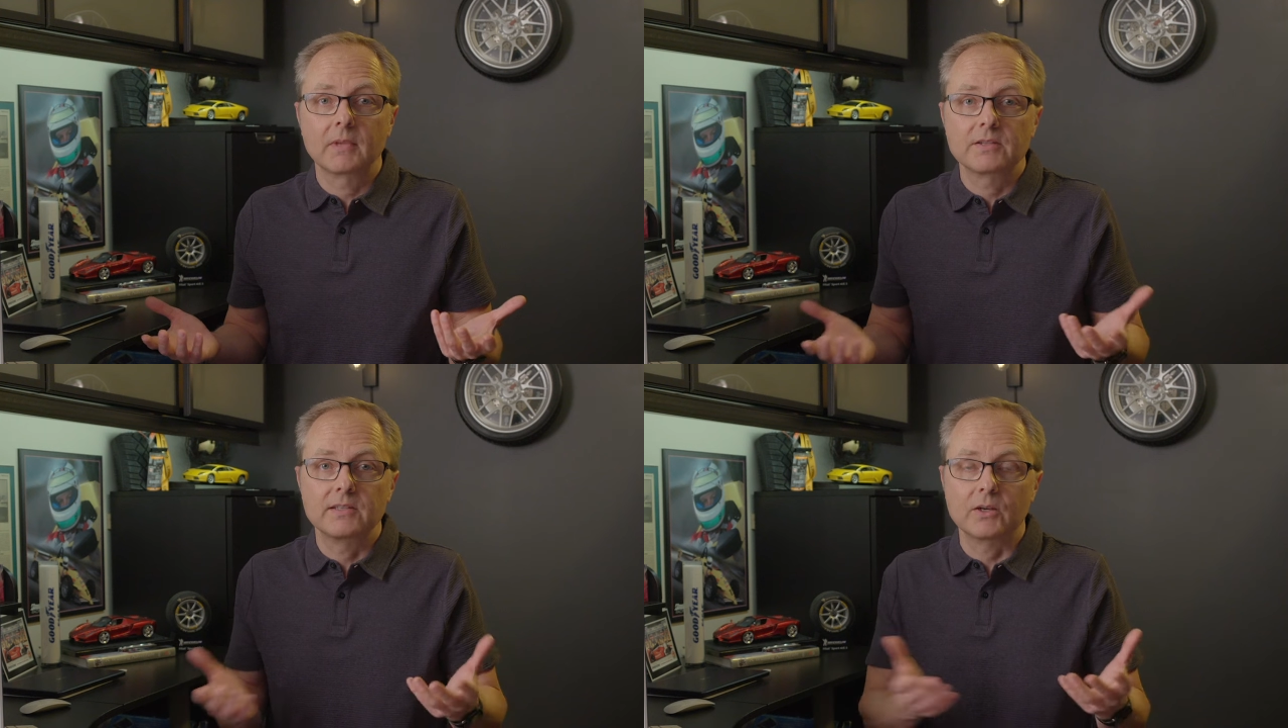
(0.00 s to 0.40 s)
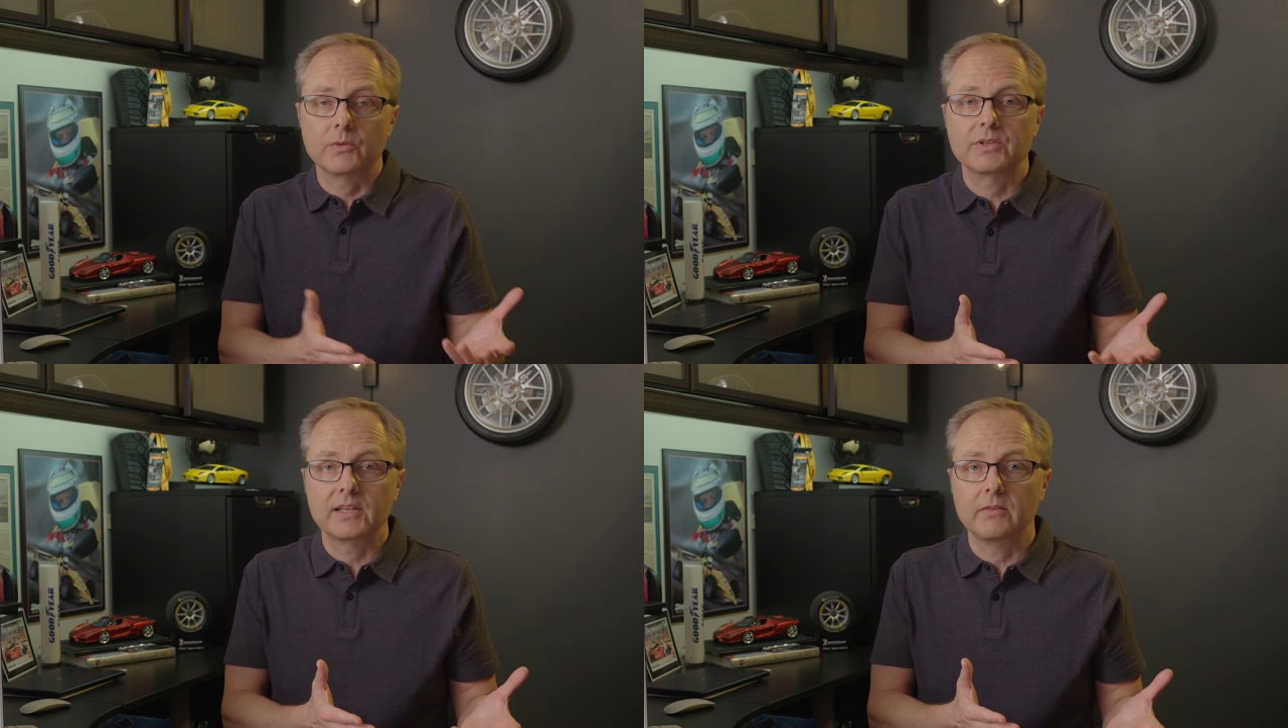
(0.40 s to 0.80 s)
Stick
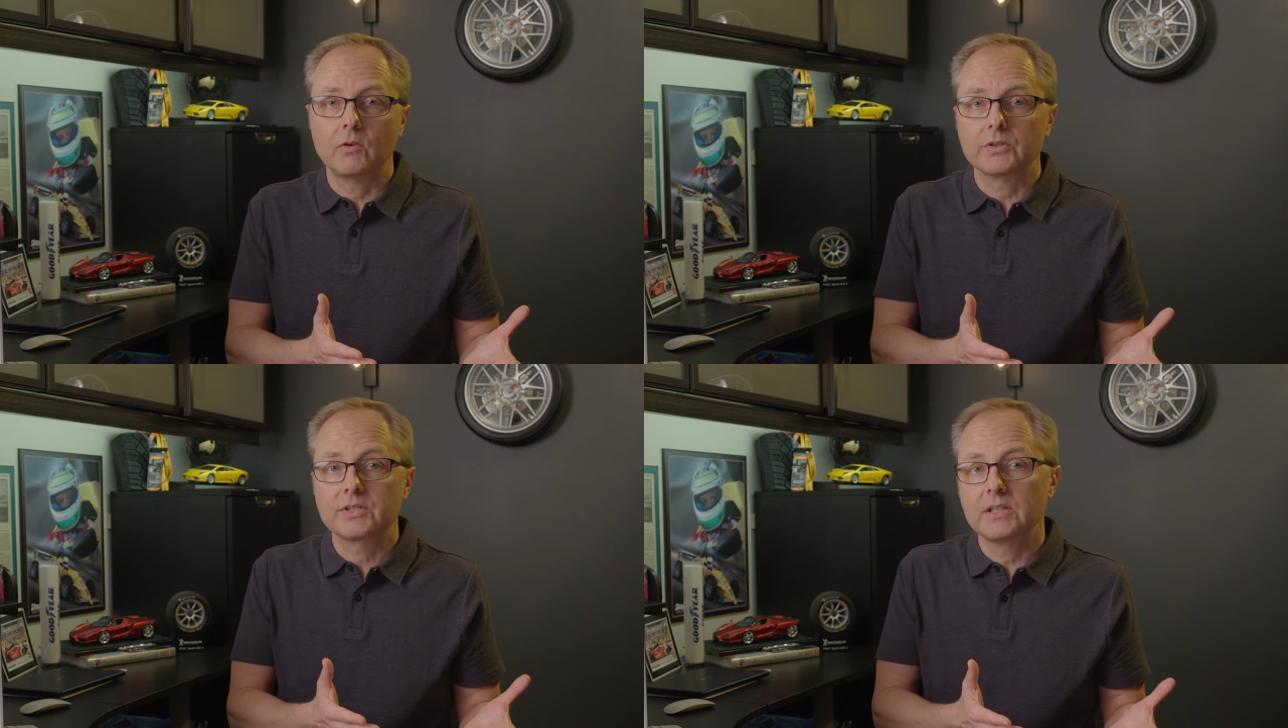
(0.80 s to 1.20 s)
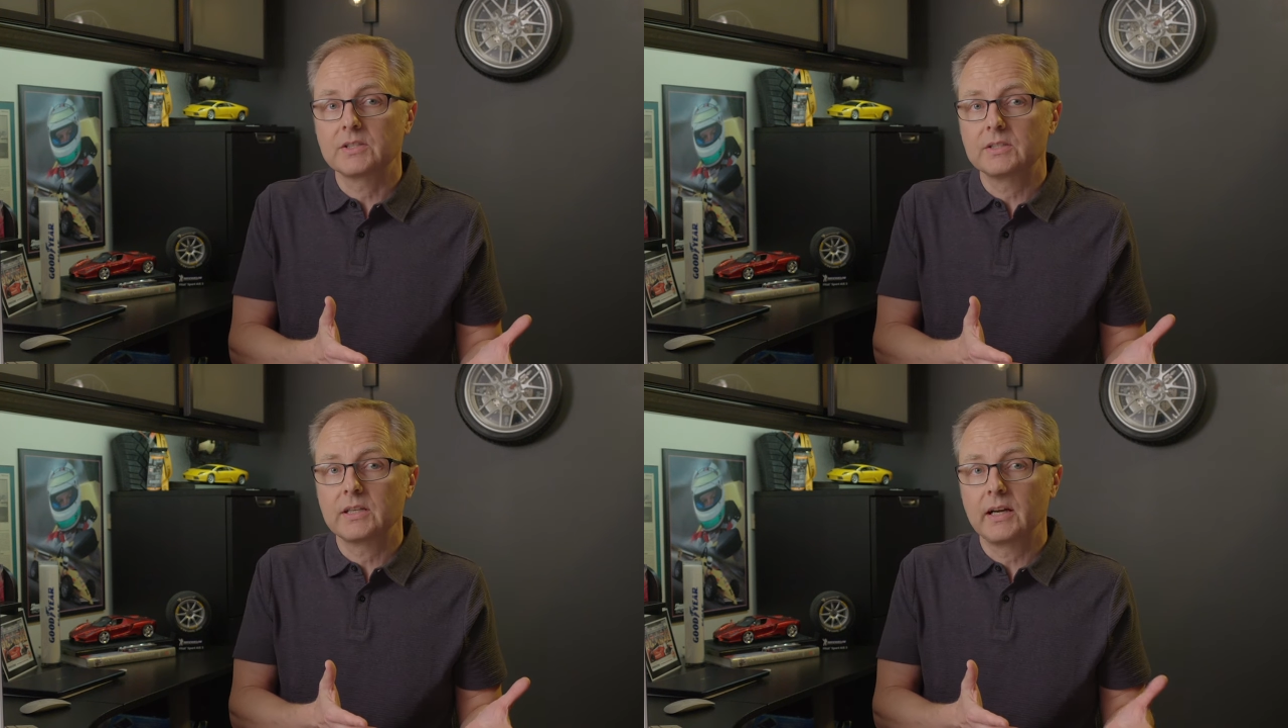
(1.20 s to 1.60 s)
with a set of
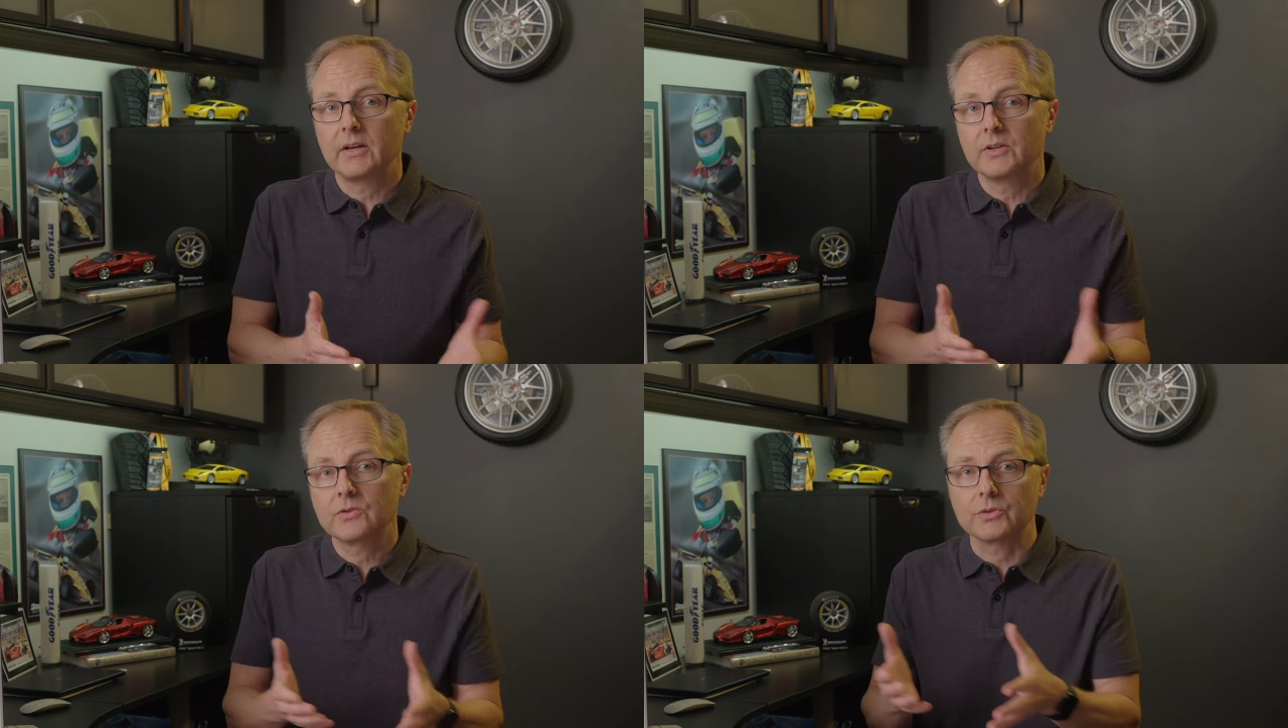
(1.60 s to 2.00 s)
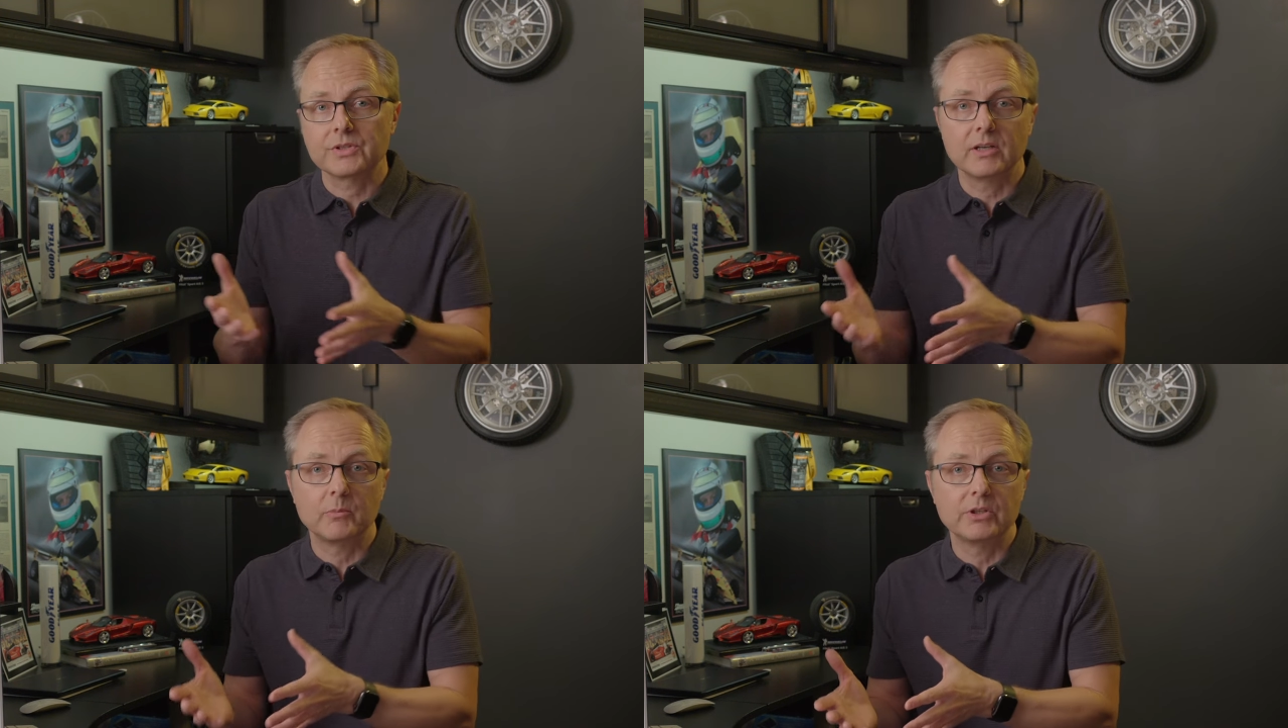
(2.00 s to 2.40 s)
all-season tires or
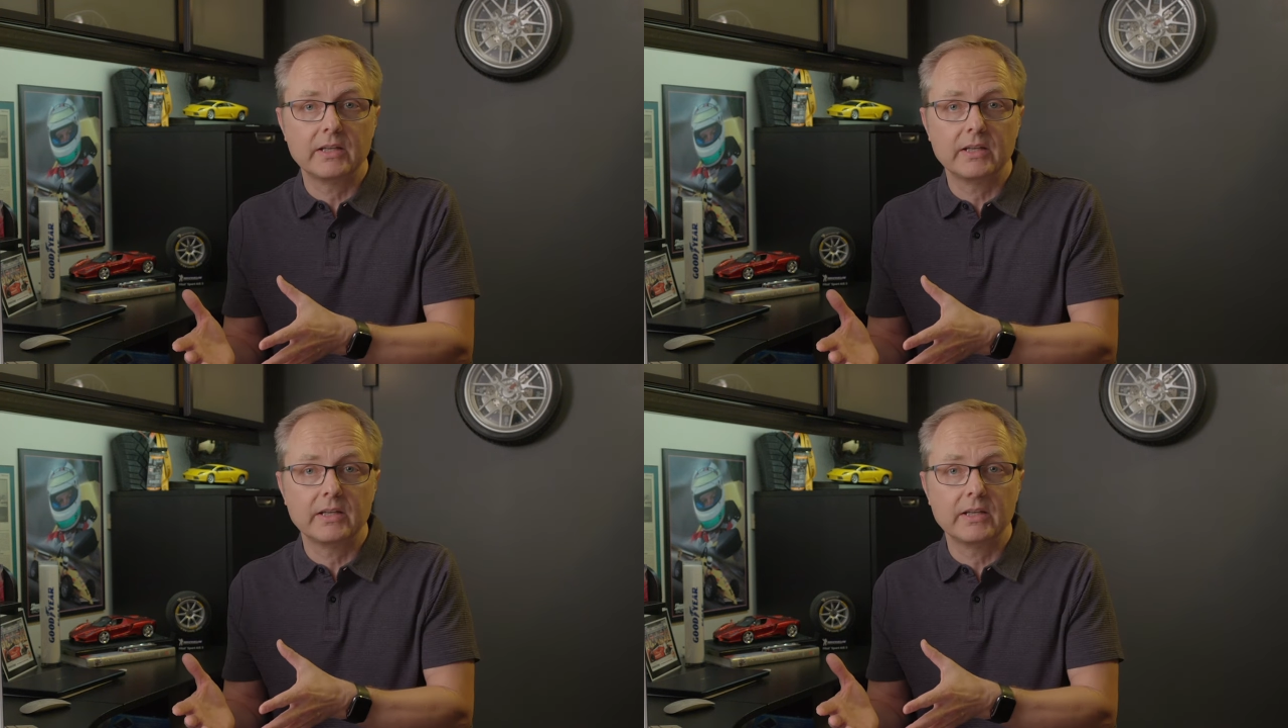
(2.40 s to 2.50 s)
summer